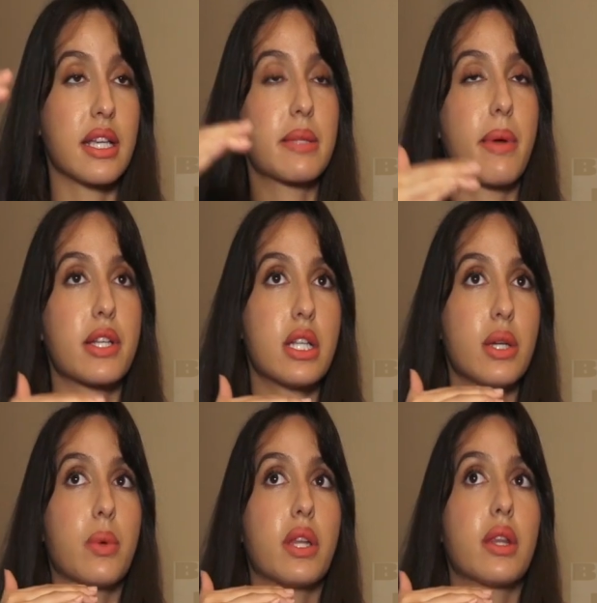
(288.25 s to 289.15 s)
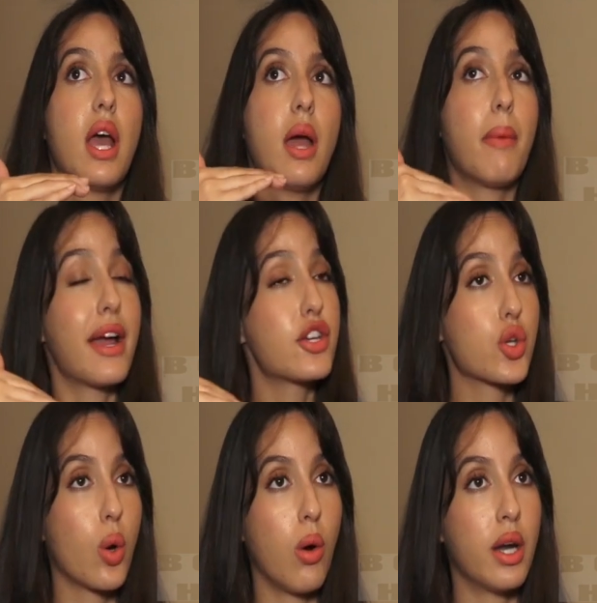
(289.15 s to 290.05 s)
especially with my
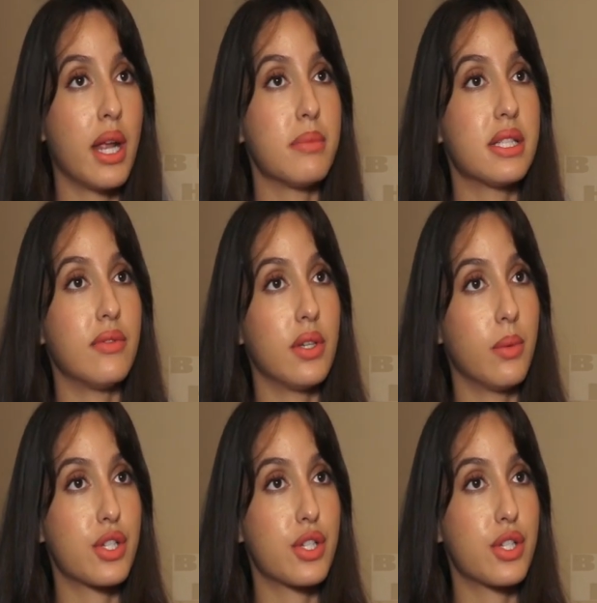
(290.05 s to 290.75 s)
show on MTV,